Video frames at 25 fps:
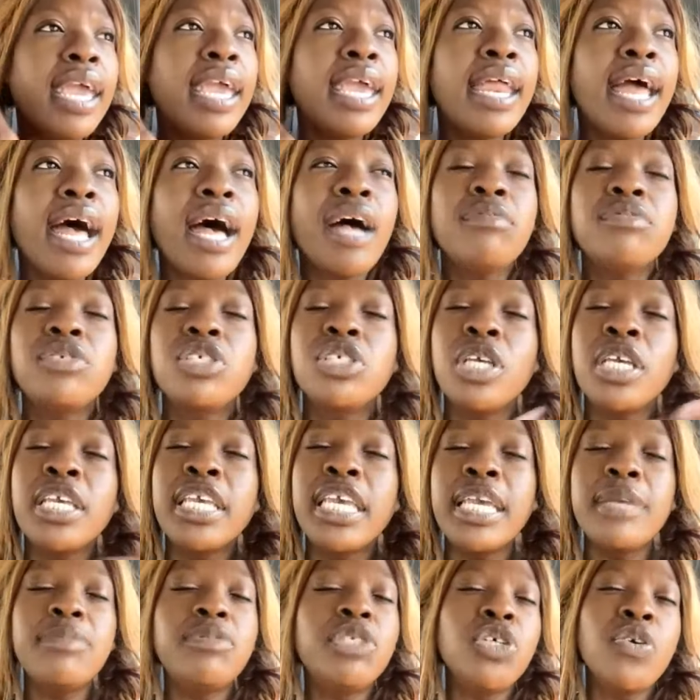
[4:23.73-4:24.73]
It helps,
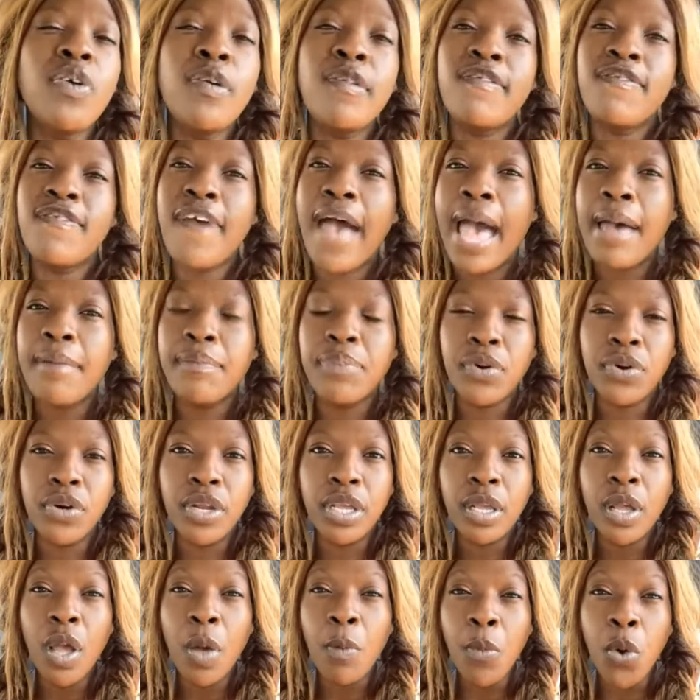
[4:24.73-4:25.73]
it keeps you in fat
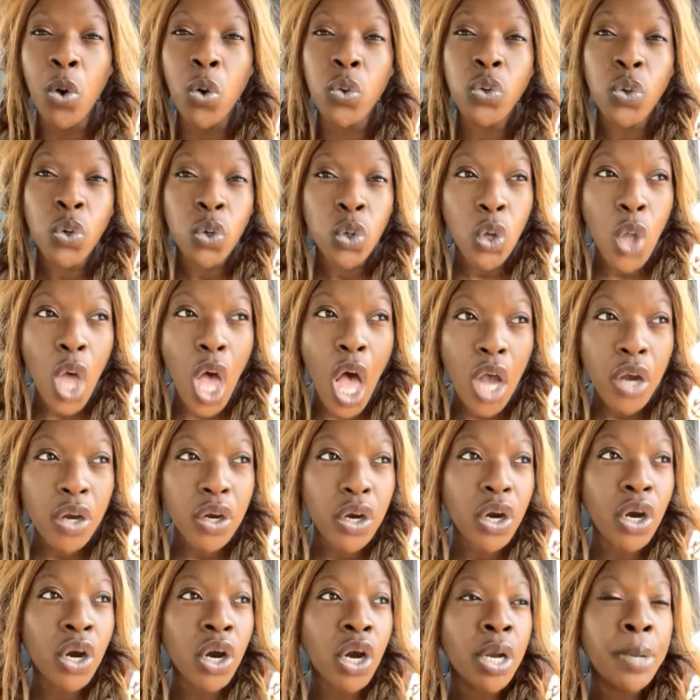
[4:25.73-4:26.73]
burning mode
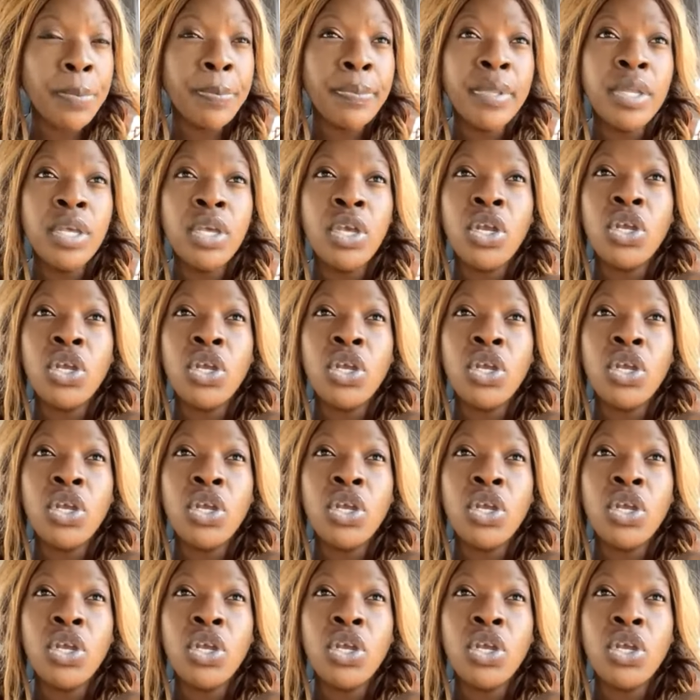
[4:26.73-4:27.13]
longer.